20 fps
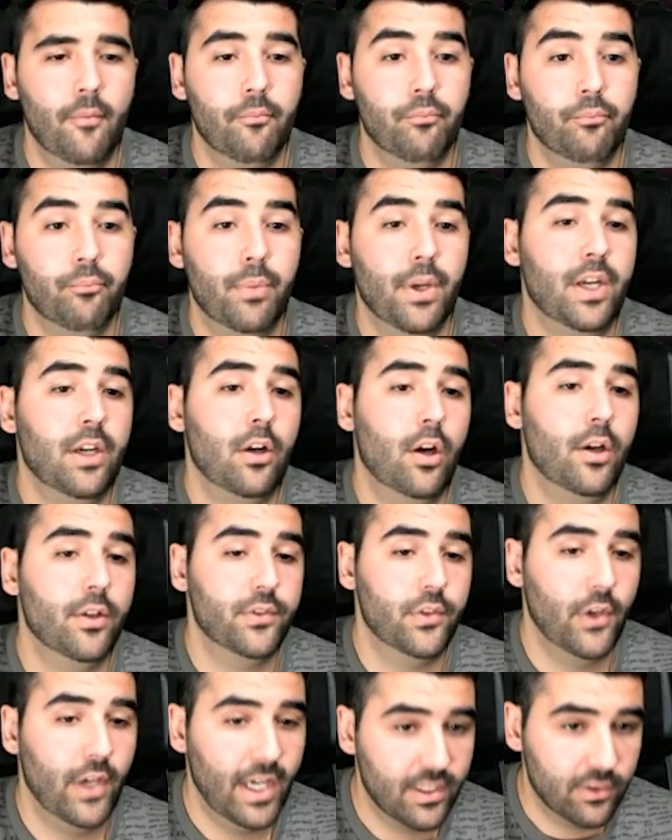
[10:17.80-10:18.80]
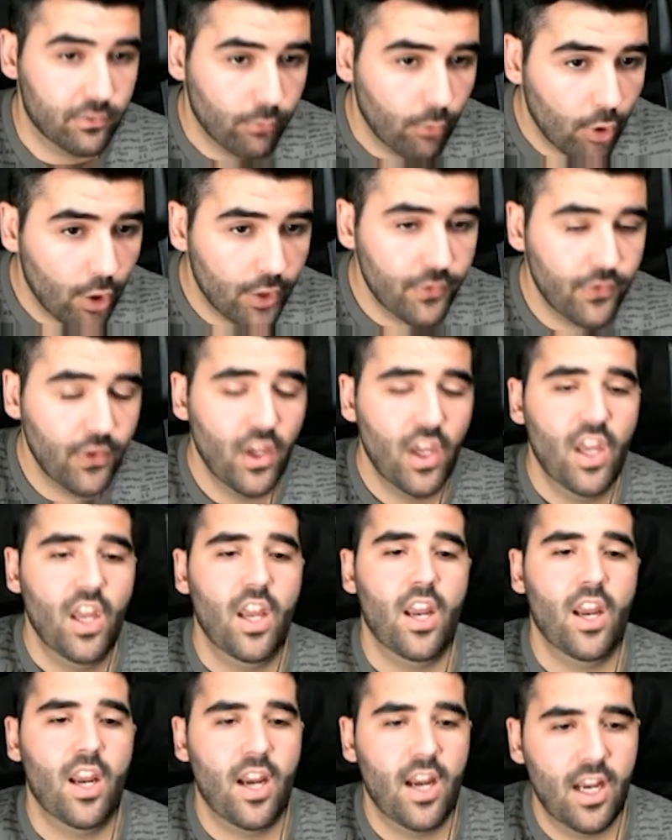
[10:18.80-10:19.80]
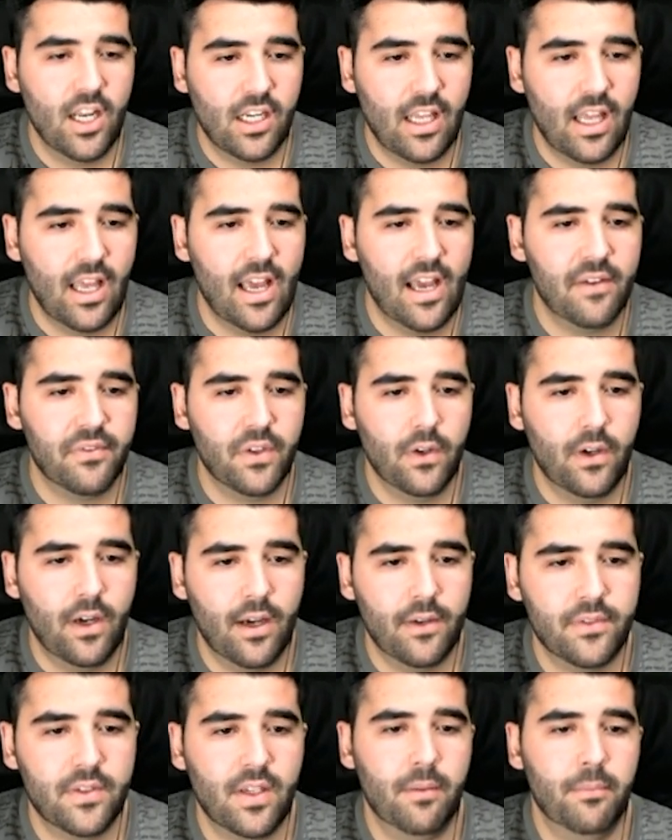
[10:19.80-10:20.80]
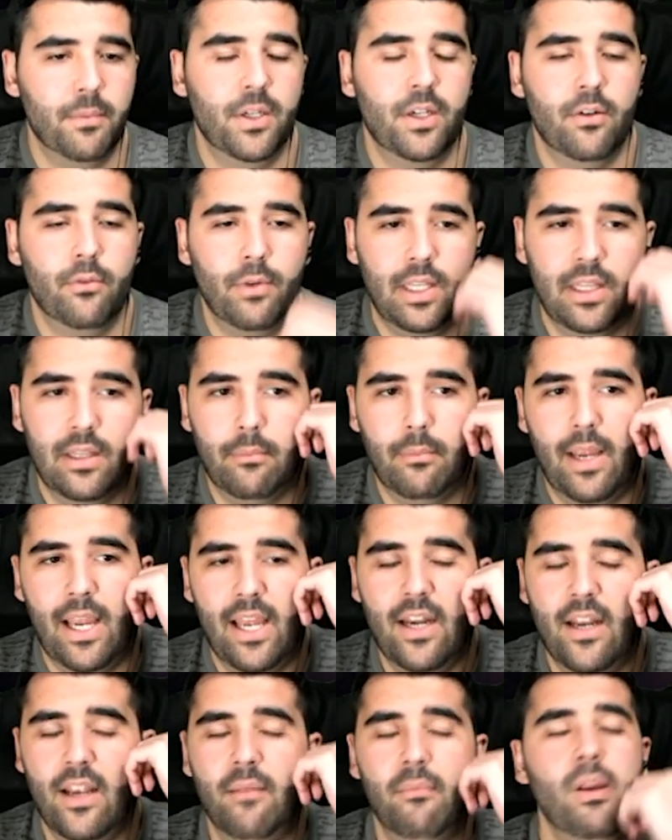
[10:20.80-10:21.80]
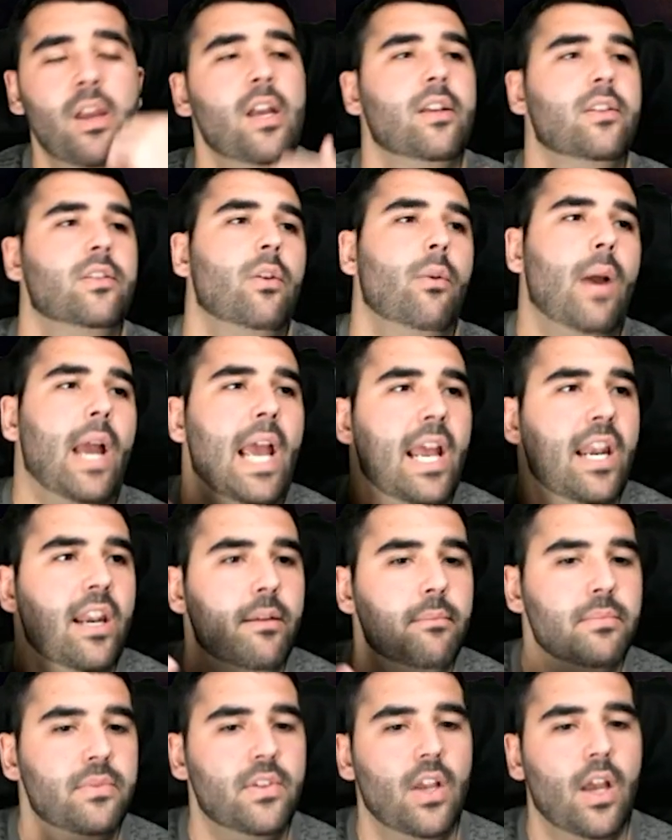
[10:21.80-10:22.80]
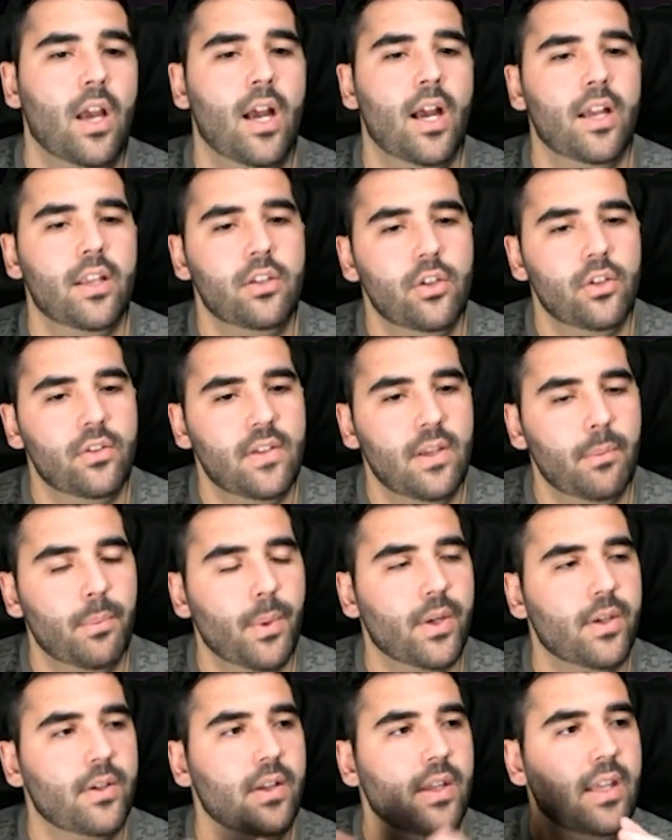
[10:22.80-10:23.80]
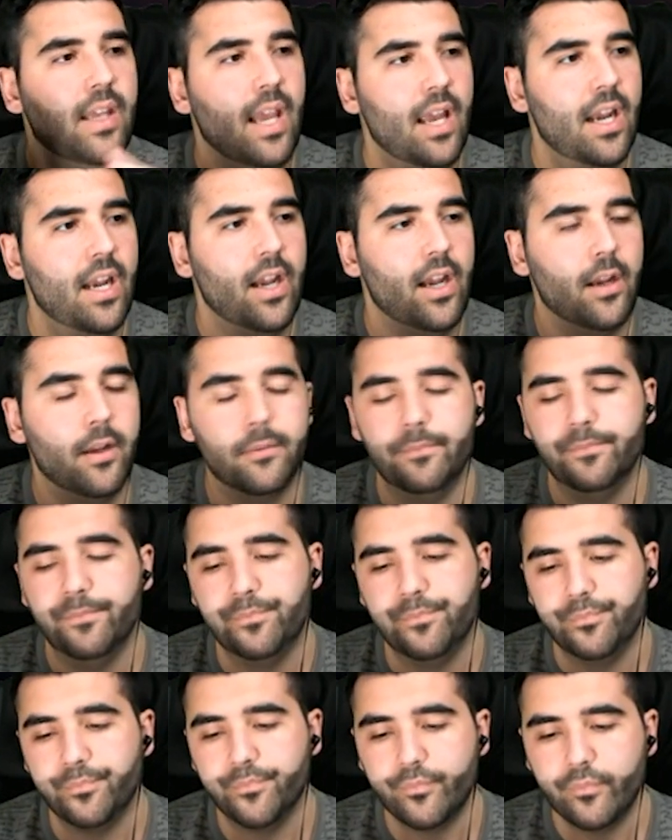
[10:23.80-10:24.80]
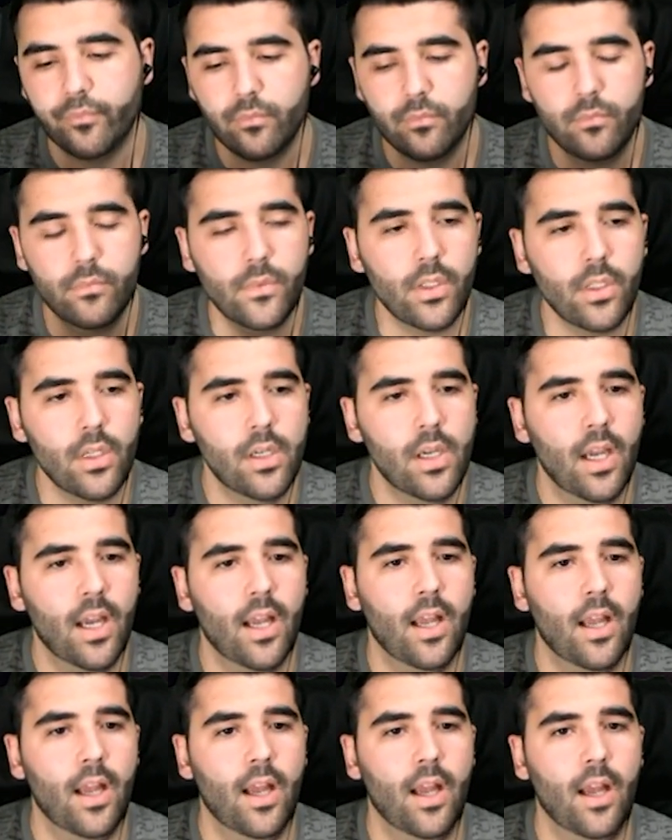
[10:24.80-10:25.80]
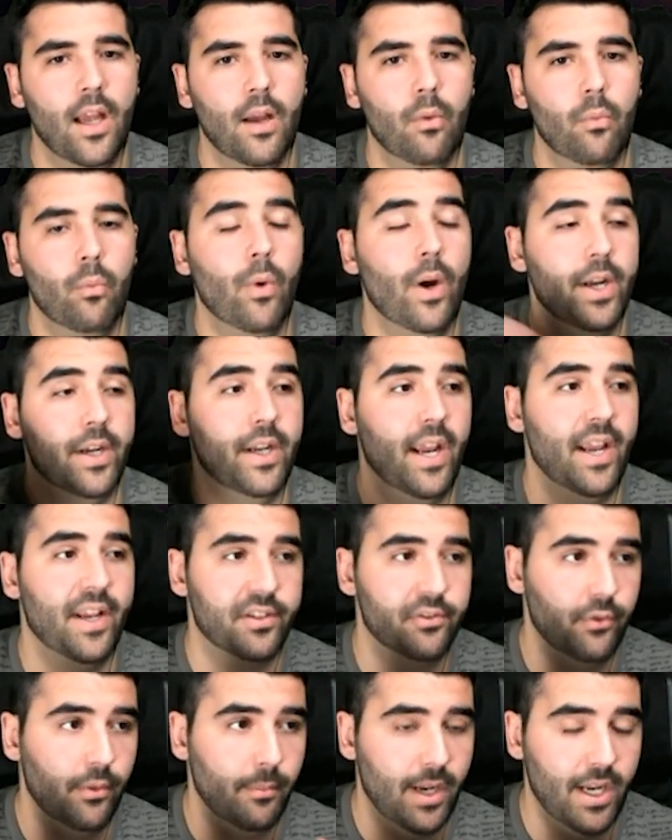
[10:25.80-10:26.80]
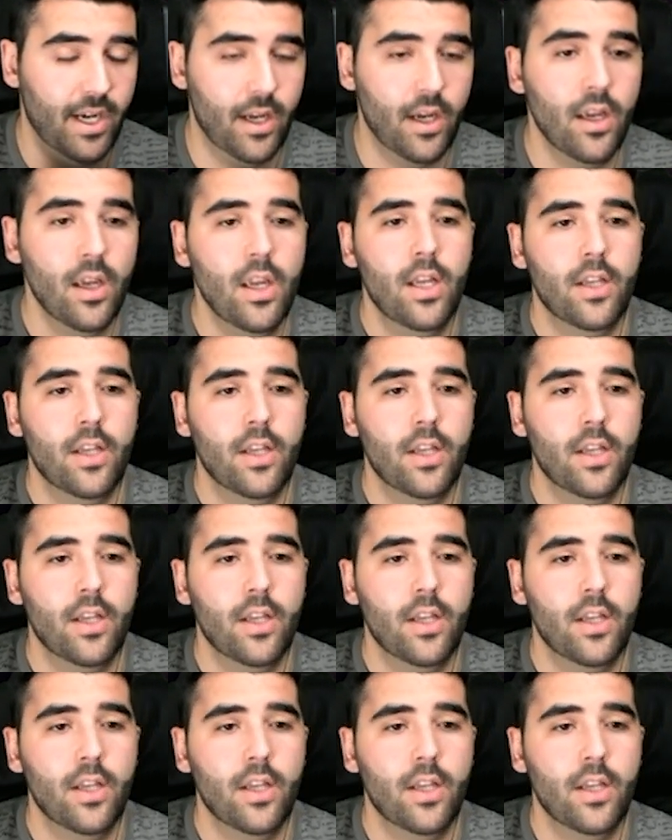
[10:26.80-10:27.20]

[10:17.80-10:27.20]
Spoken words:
but it also has Ward and Afterlife summon a random anim. So anims, you're typically getting 1 extra mana.